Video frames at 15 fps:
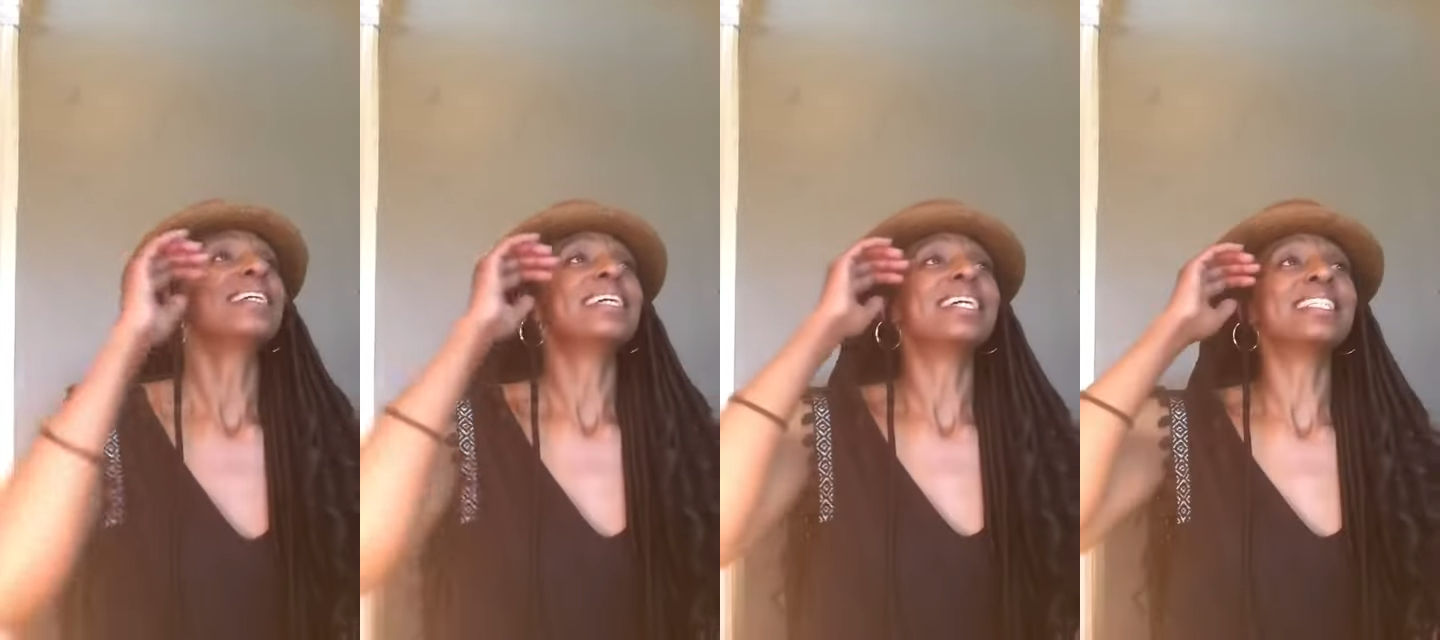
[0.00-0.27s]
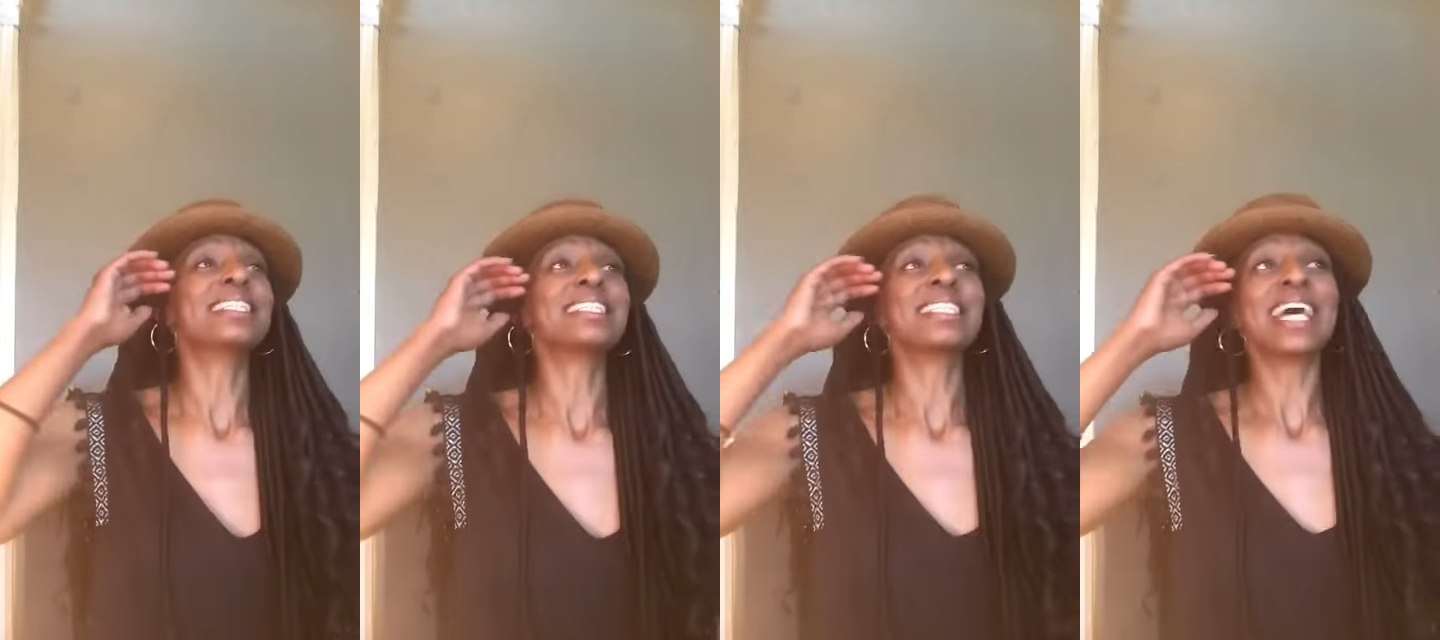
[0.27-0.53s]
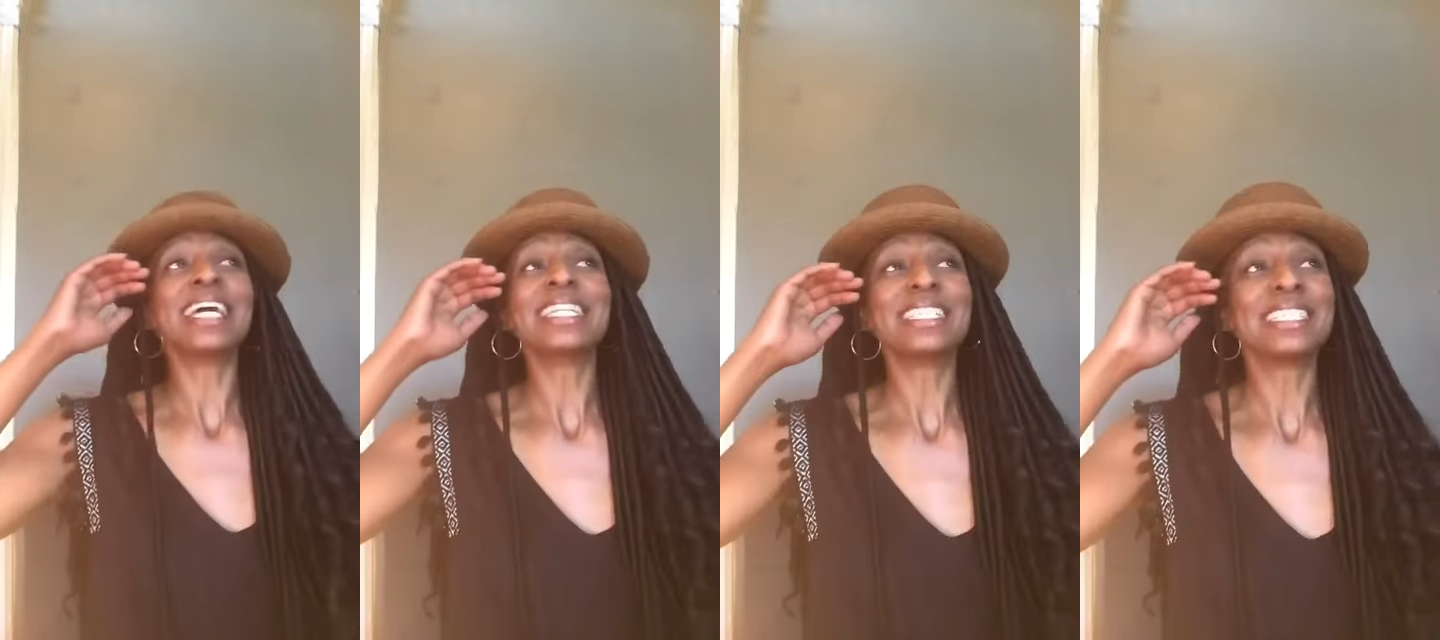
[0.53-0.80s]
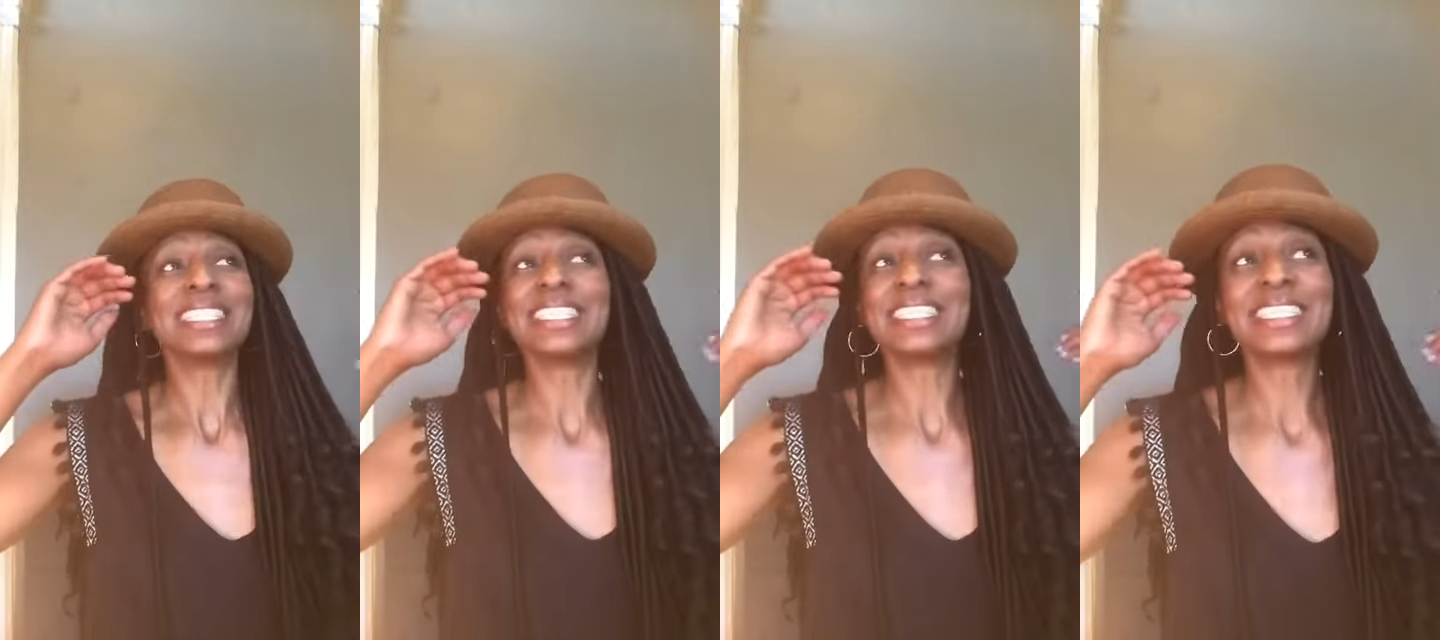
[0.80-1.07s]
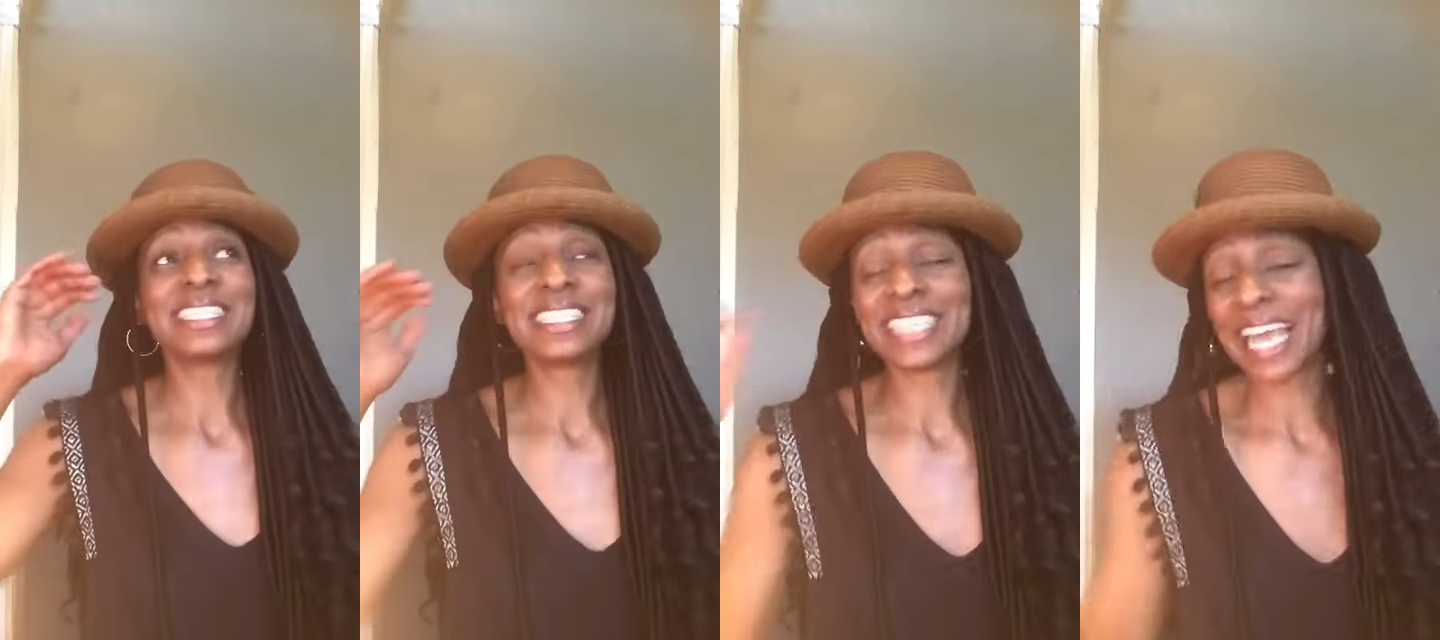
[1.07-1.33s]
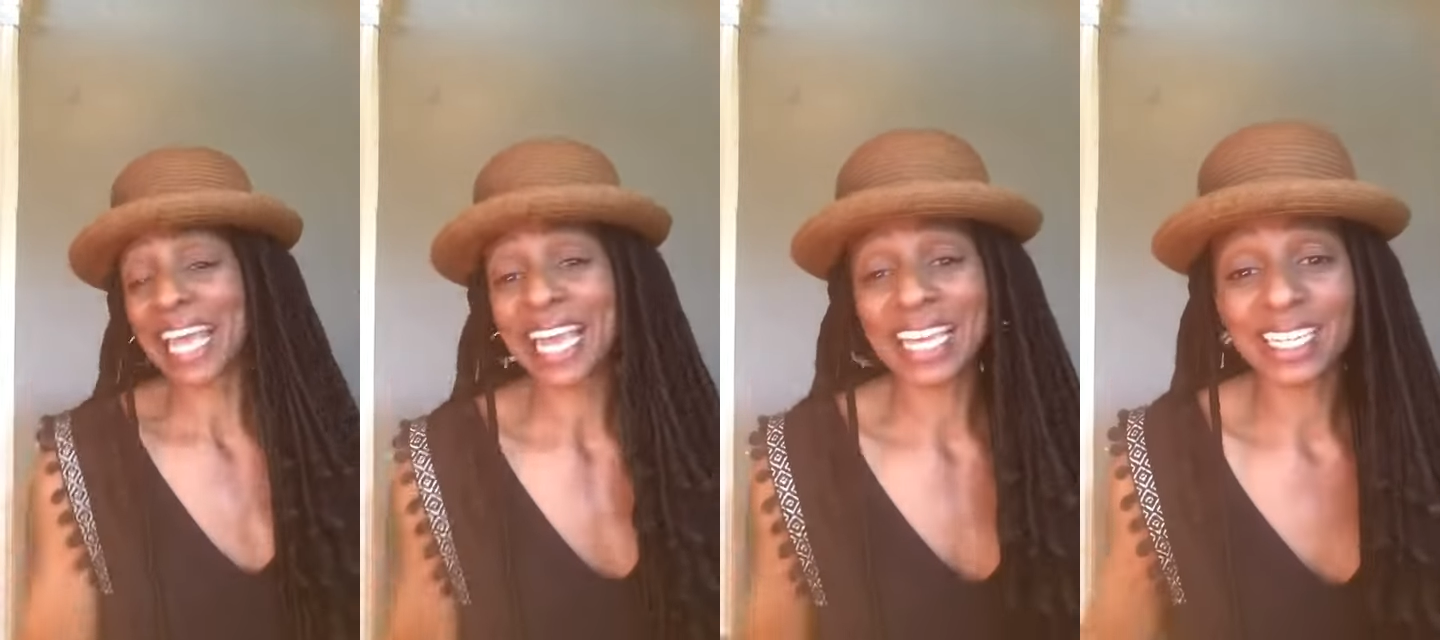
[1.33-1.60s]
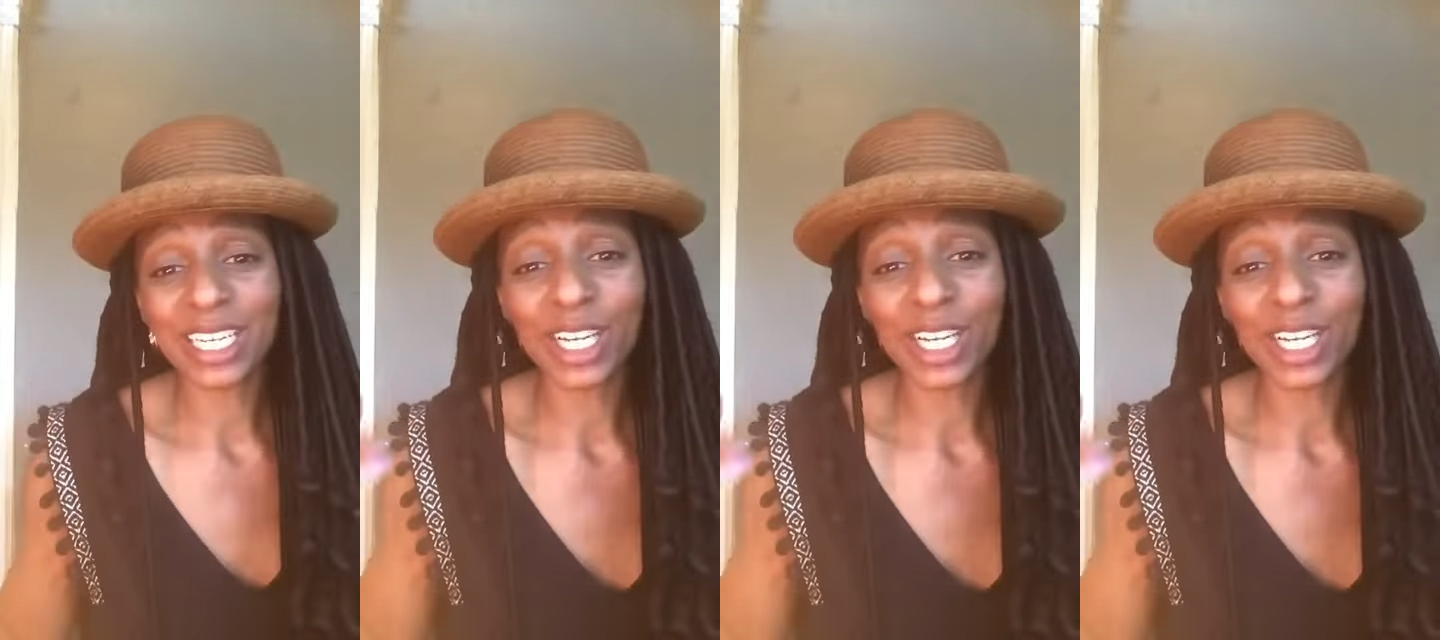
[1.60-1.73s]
he's just like this insane